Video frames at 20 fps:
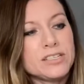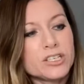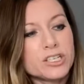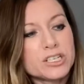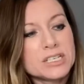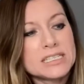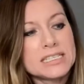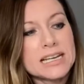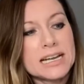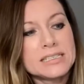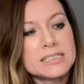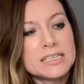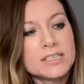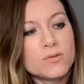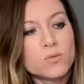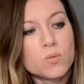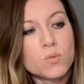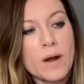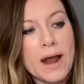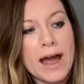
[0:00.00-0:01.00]

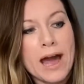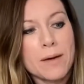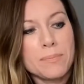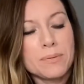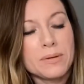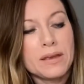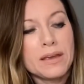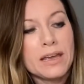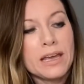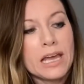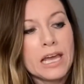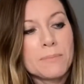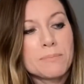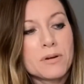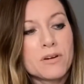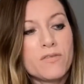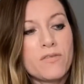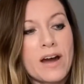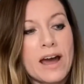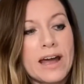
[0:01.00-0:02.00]
scented wrap. It
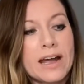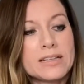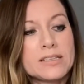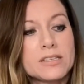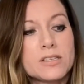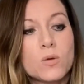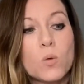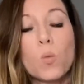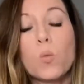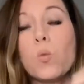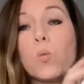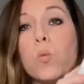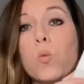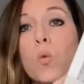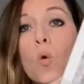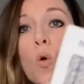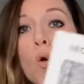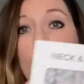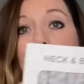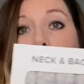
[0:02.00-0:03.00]
provides
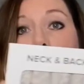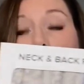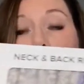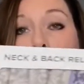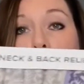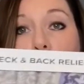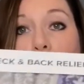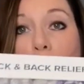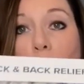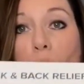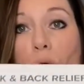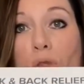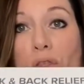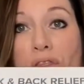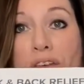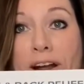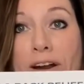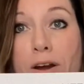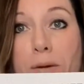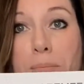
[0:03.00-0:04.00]
warm or cold
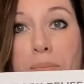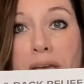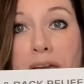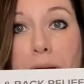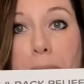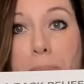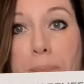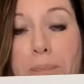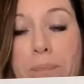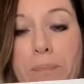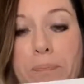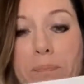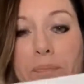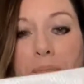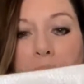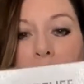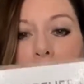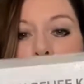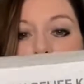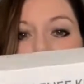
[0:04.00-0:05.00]
therapy.
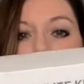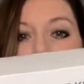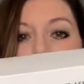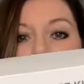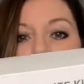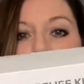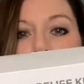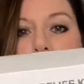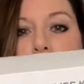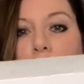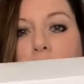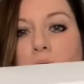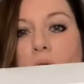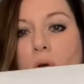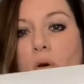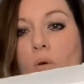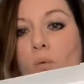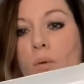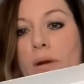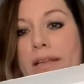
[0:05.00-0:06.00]
So
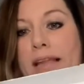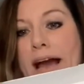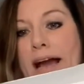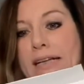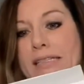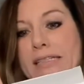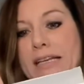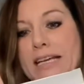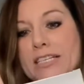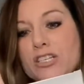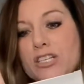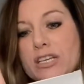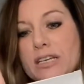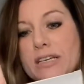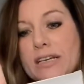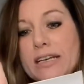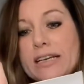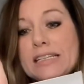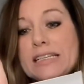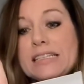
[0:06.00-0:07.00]

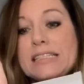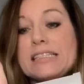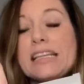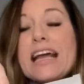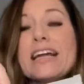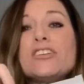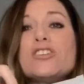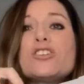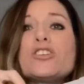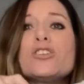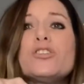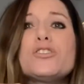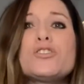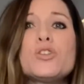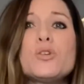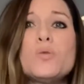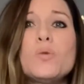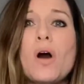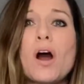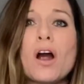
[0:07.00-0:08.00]
relaxation, essential
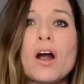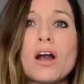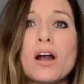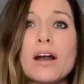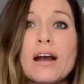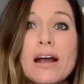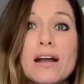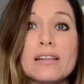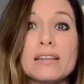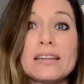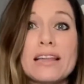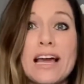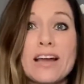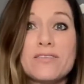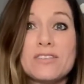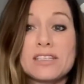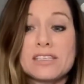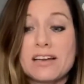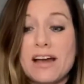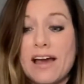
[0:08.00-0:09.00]
to our
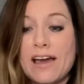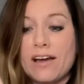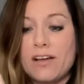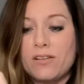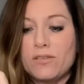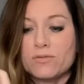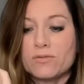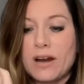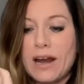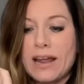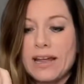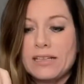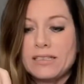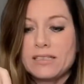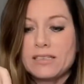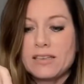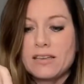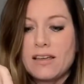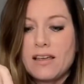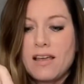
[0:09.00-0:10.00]
lifestyle, right?
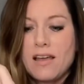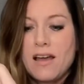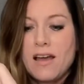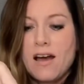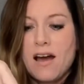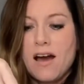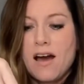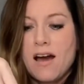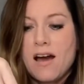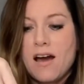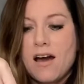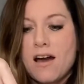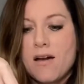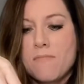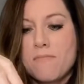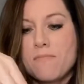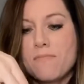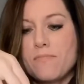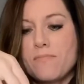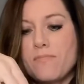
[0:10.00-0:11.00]

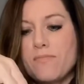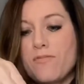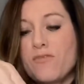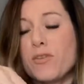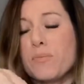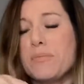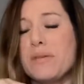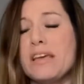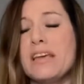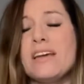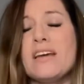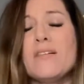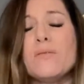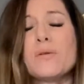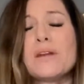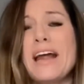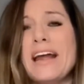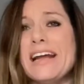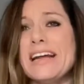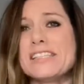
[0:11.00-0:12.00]
For me, when
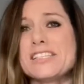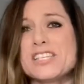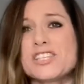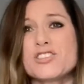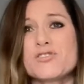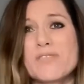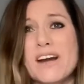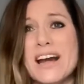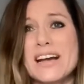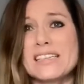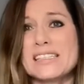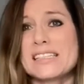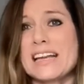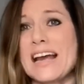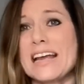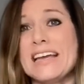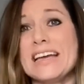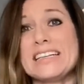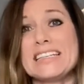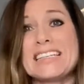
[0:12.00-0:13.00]
I get stressed, I
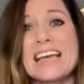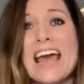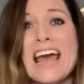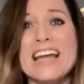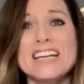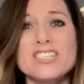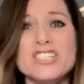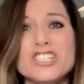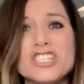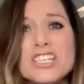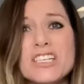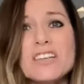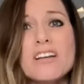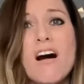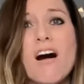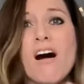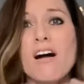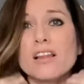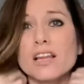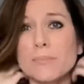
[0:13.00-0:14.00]
get tension
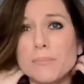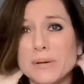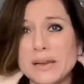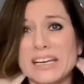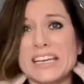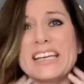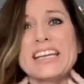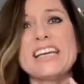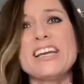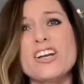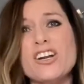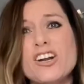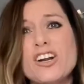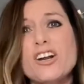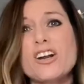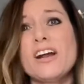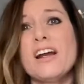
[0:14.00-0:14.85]
all up in here,